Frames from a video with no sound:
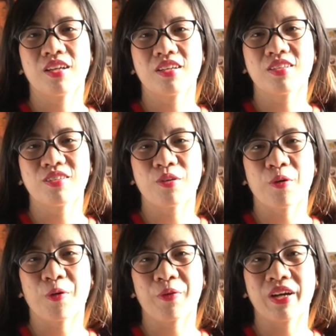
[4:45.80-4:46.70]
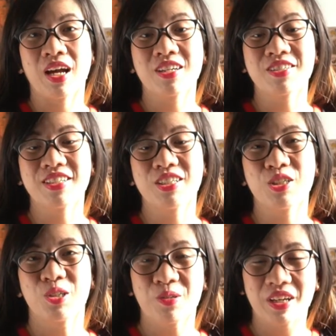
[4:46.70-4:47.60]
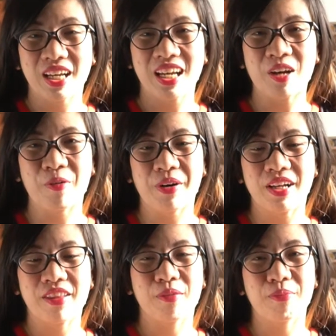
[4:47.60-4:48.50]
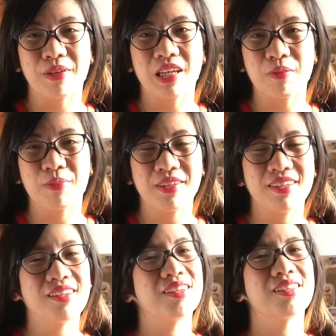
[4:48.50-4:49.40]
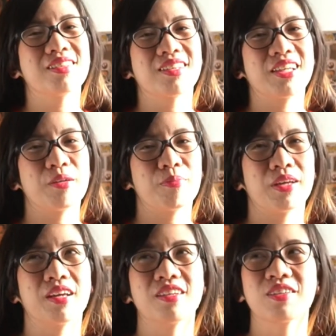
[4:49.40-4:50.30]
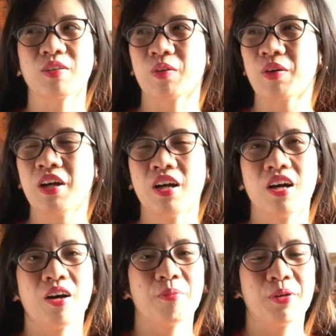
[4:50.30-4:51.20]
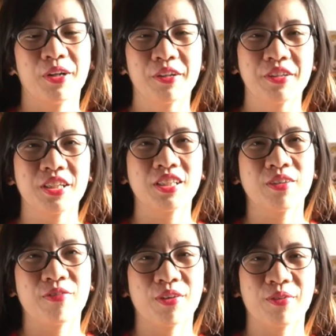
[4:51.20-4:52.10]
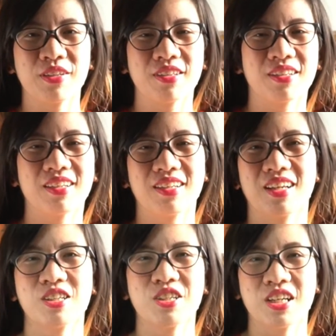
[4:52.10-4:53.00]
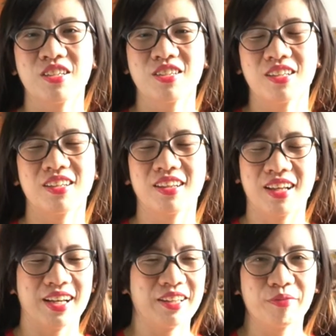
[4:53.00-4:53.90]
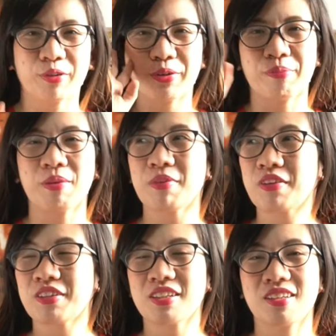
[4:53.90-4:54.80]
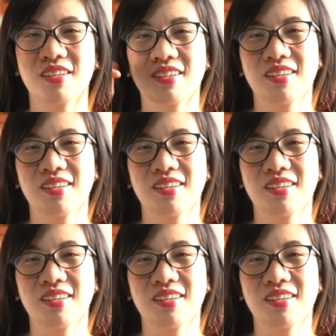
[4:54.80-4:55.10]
So we're actually shooting while the baby is sleeping, so apologies if there was a change in the light, or maybe there's a